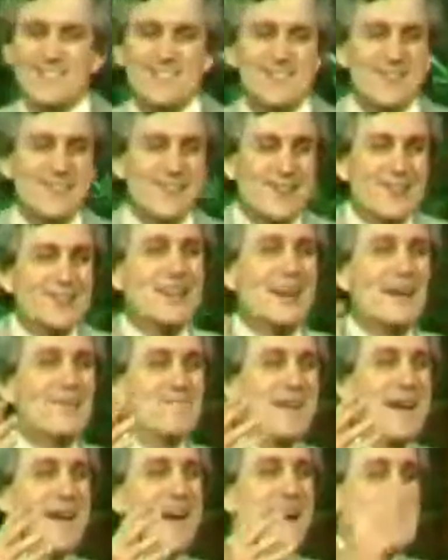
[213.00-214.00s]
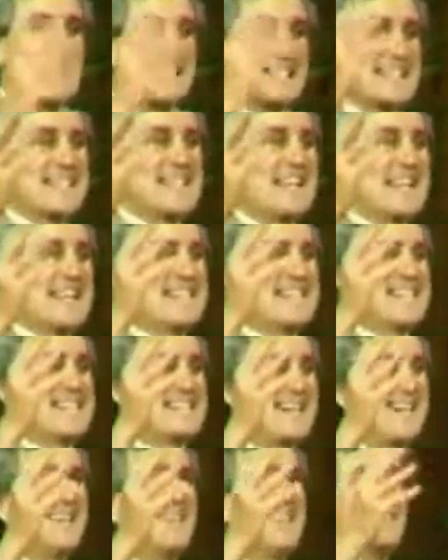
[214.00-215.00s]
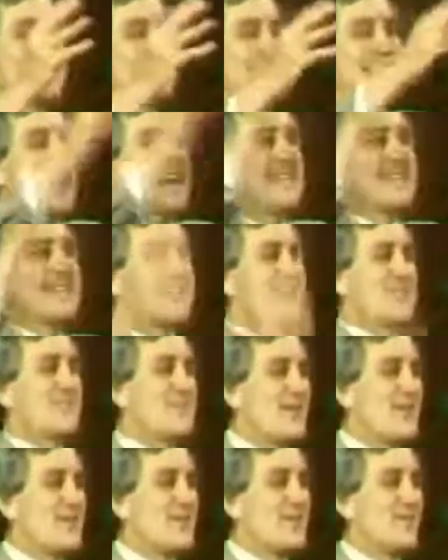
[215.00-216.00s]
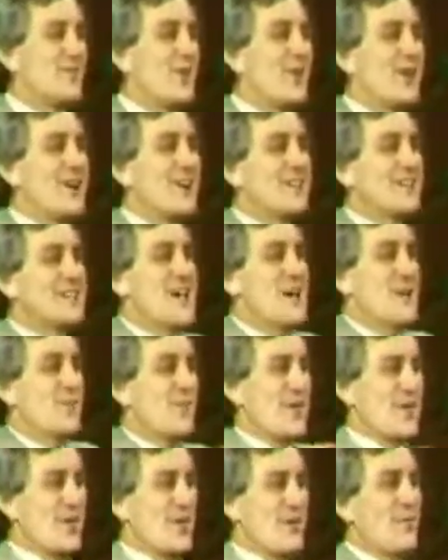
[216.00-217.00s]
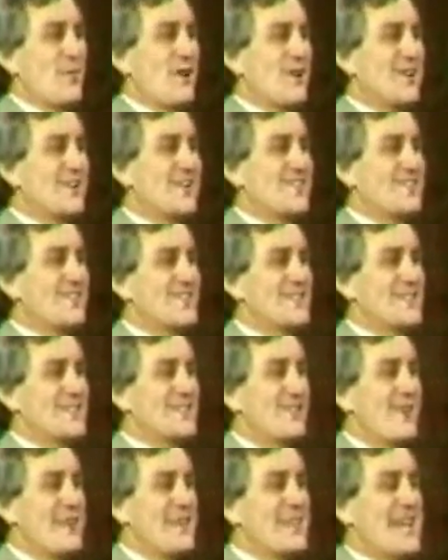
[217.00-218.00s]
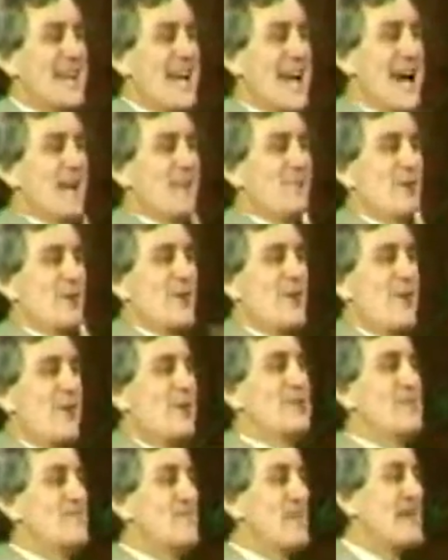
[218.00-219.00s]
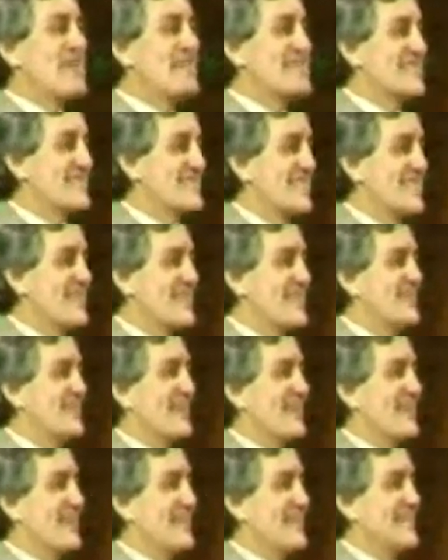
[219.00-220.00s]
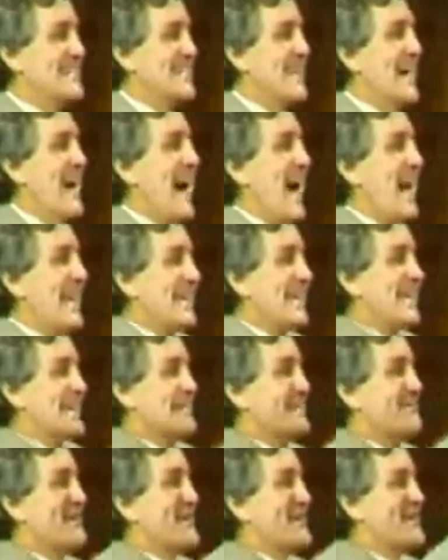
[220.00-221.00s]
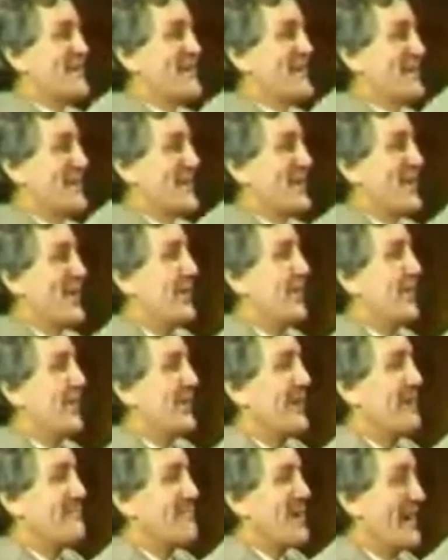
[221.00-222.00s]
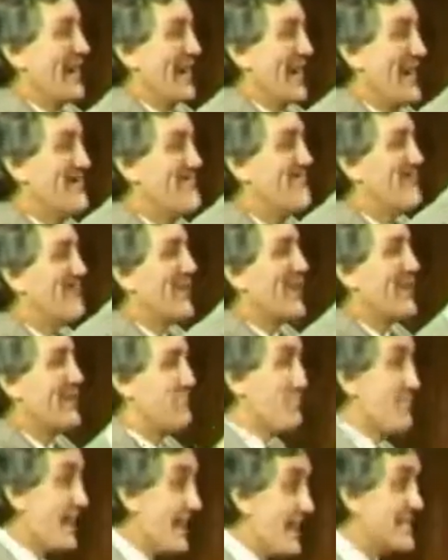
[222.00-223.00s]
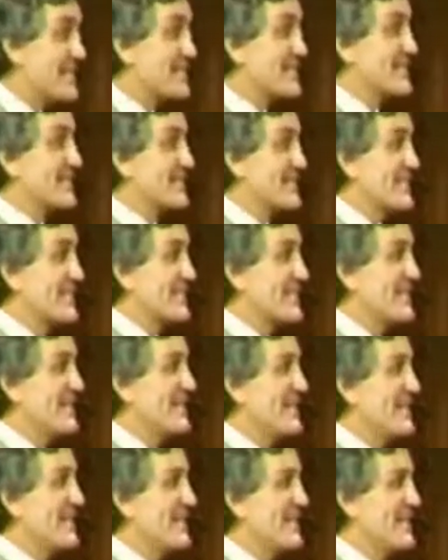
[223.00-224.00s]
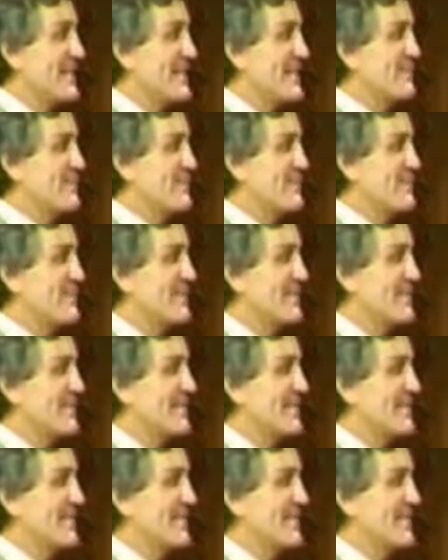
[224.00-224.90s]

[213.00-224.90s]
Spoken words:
you to look up and see his Son standing above the world with the world under his feet and with all the patience that you will need. And he expects you to call upon him for the patience that you need at that moment